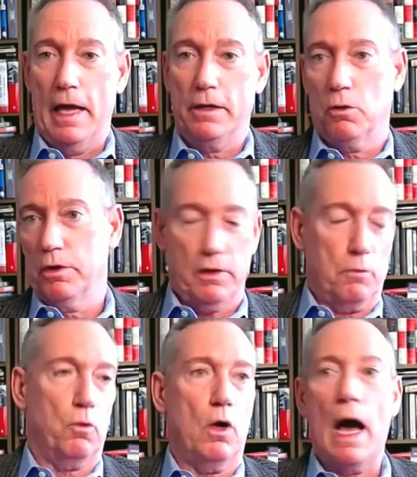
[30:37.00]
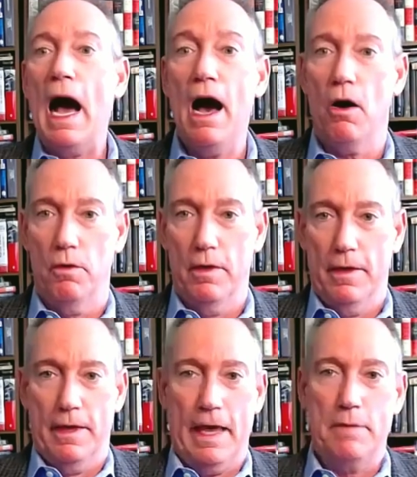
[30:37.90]
And Corey's like, well, how?
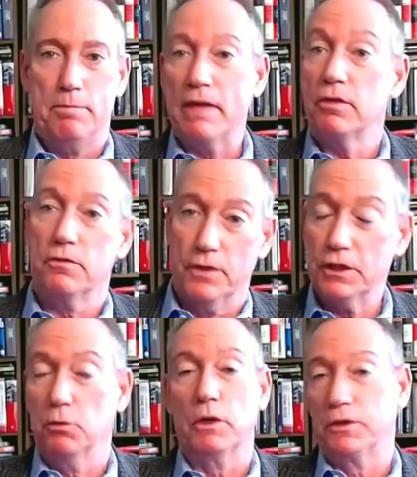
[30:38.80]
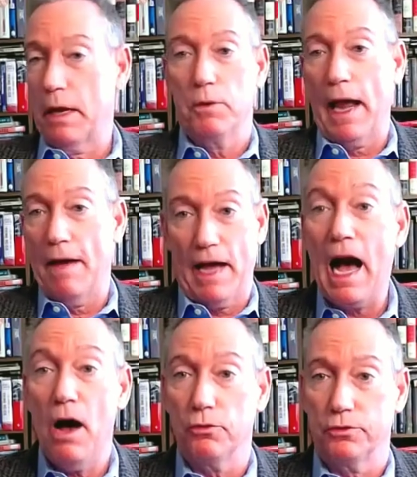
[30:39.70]
And Betsy's vision was they would have a
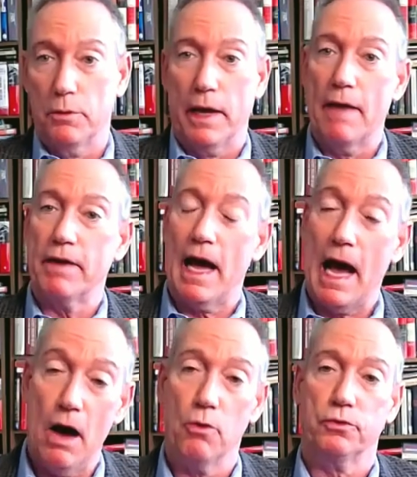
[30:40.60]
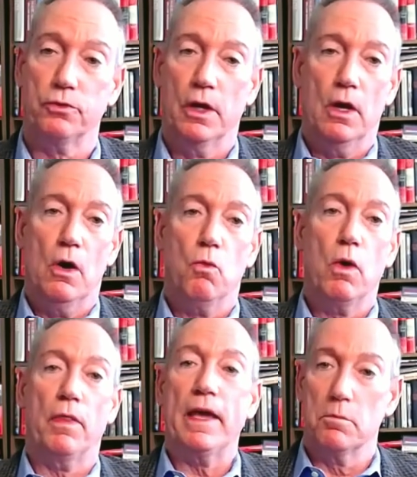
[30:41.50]
house. They would have a house
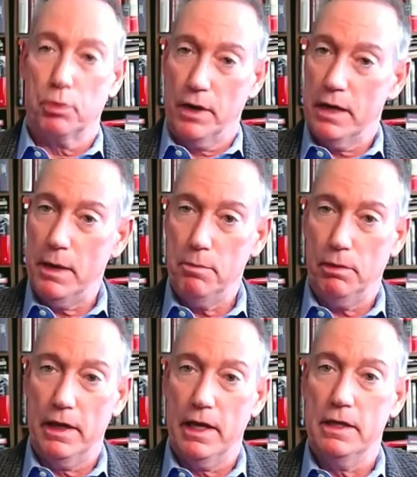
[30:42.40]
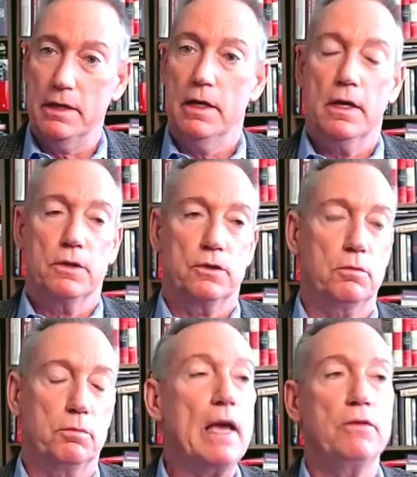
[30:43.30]
where they could bring people in
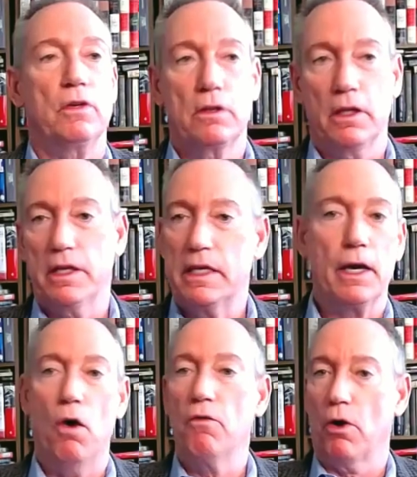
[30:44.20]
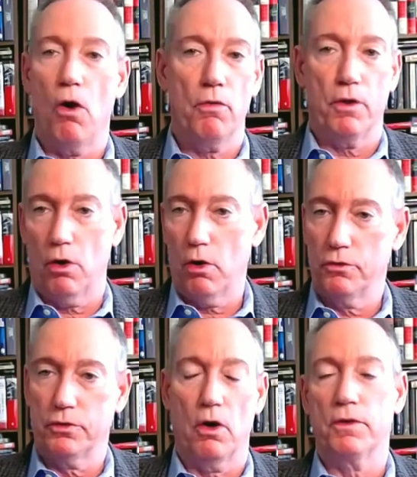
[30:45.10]
to basically get over all the
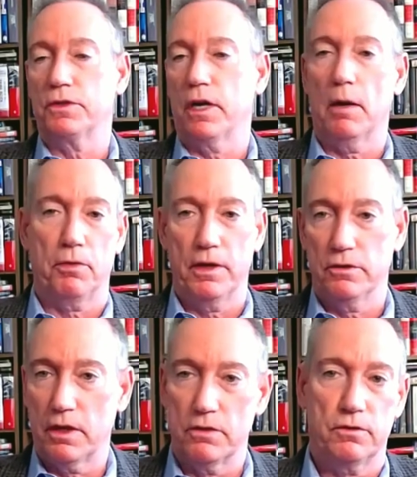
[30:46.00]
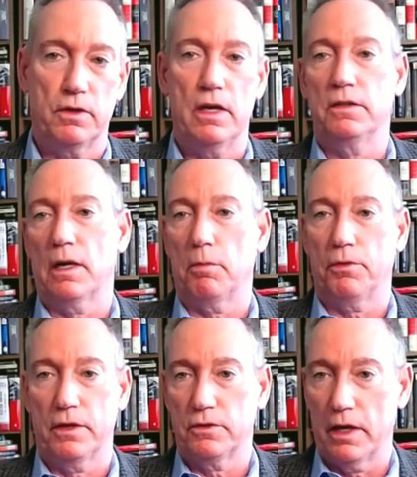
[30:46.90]
hurts and all the terrible things they had seen, terrible
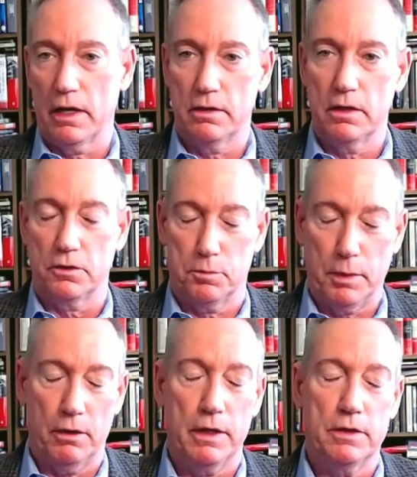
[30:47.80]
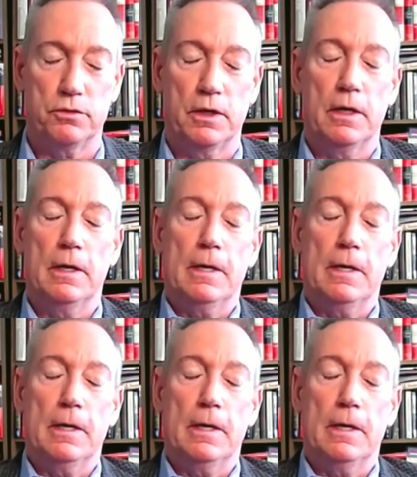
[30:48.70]
things they had experienced.